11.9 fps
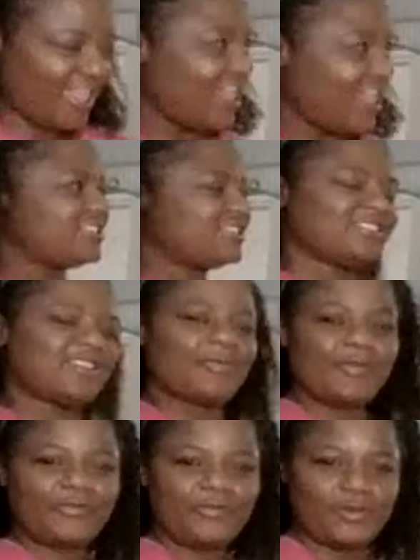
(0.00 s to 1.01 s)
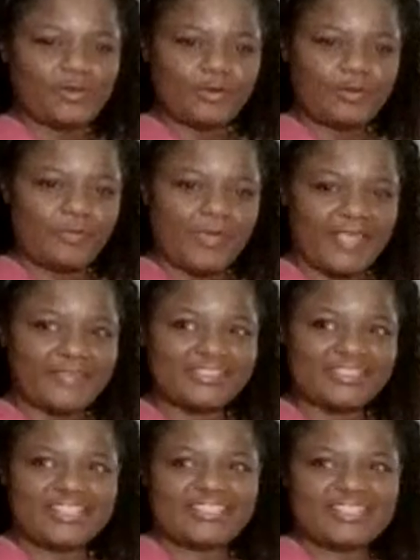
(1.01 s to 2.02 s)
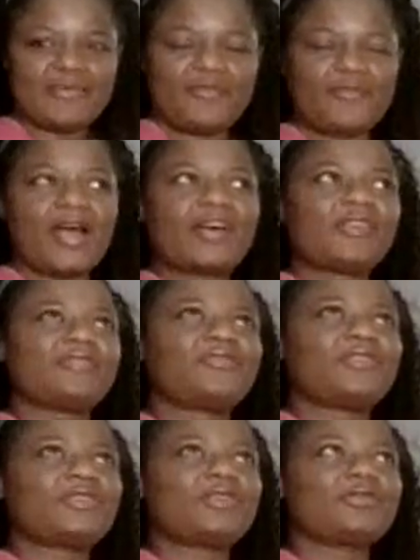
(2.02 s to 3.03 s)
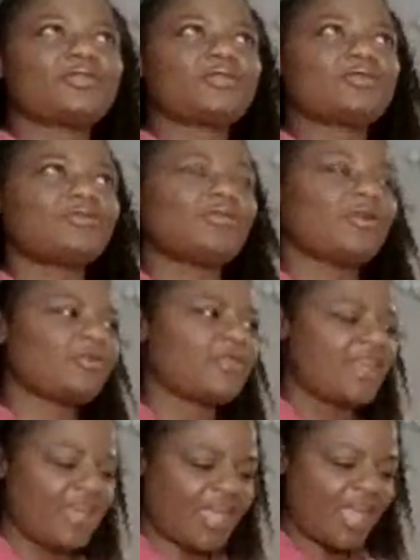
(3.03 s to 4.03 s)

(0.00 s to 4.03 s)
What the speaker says: some of you may have seen some of my other videos, and you know that